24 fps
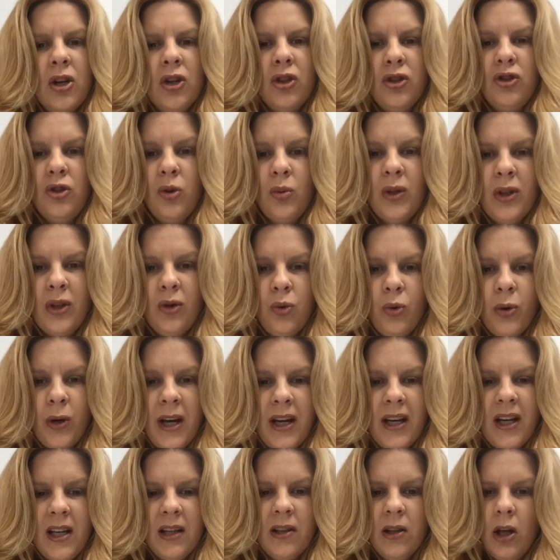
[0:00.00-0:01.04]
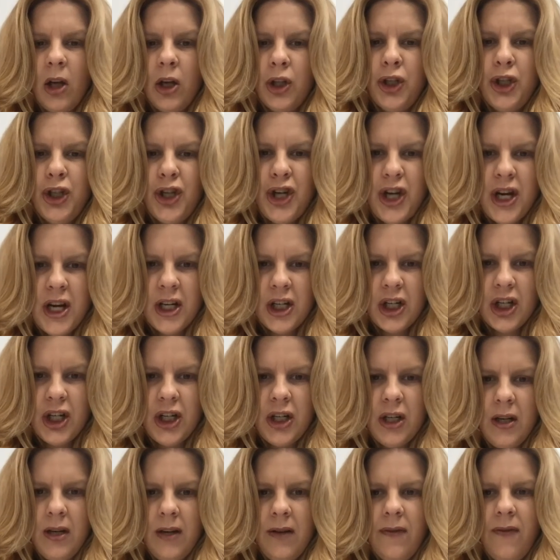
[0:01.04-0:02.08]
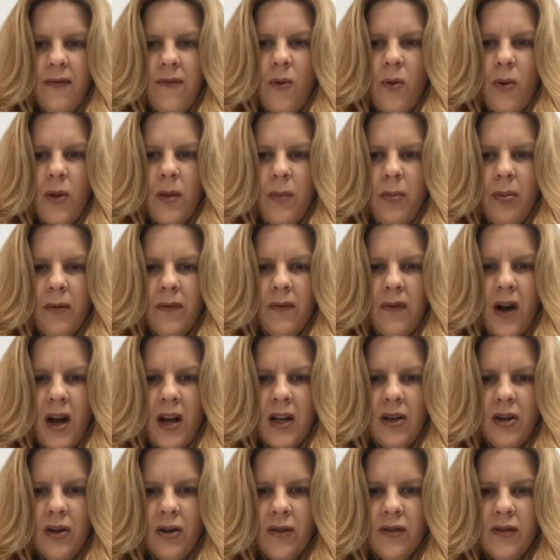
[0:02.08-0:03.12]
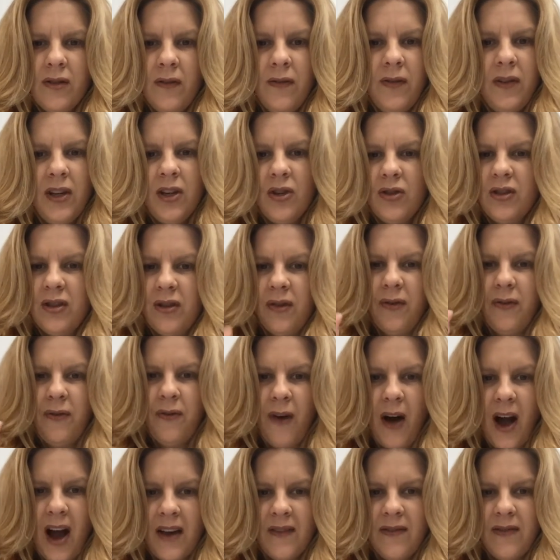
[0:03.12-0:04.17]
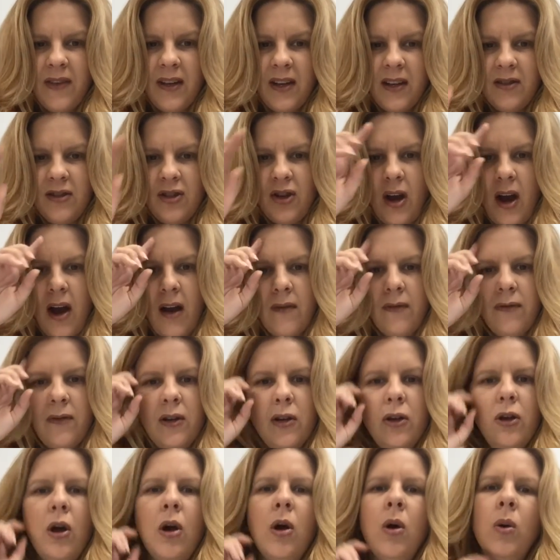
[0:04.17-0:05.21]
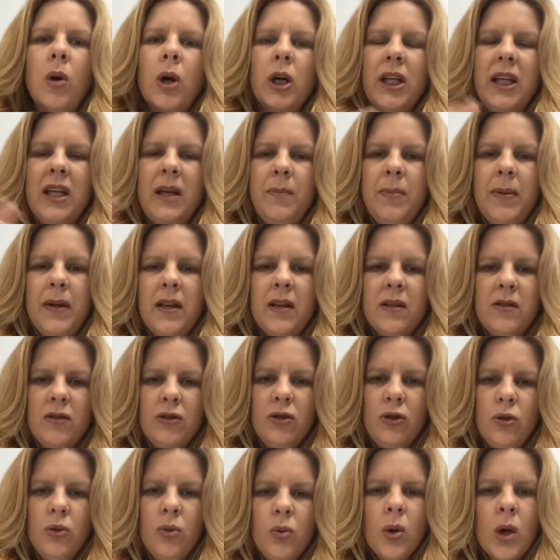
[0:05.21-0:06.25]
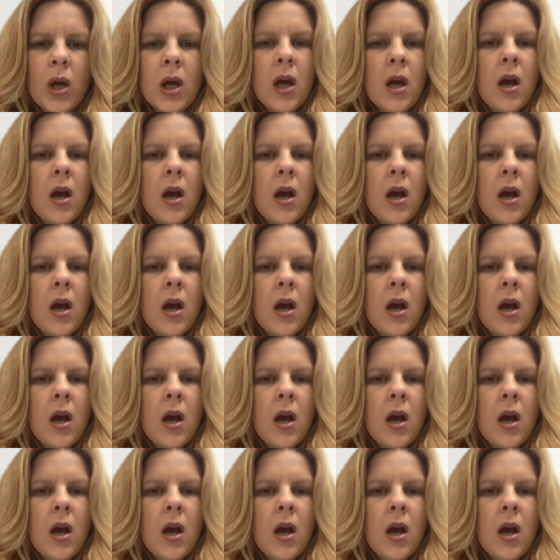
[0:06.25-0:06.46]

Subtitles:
So creating a cheat sheet for the providers of here's the 5 things you have to know, or keeping it to